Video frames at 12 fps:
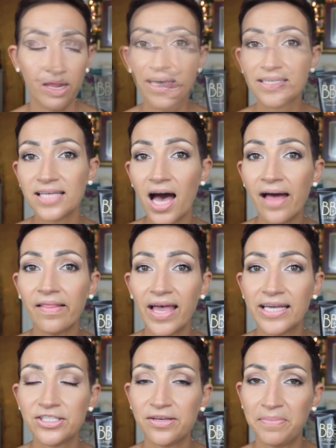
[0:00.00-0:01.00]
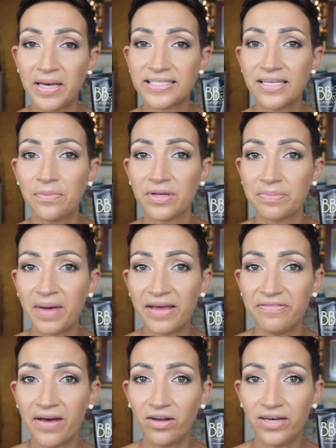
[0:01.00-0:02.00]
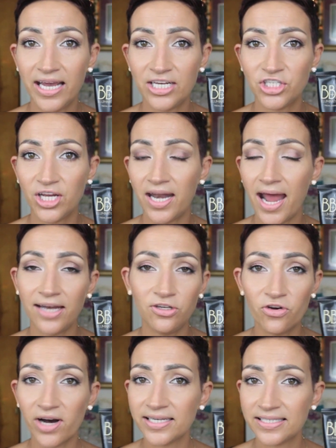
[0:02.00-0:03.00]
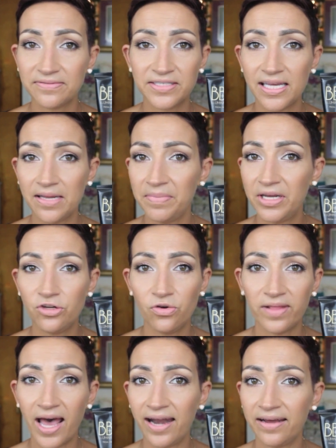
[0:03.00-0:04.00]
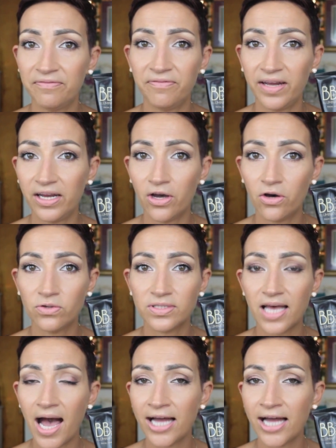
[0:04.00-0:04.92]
This I like to mix in with my foundation, and you guys have seen me do that in videos.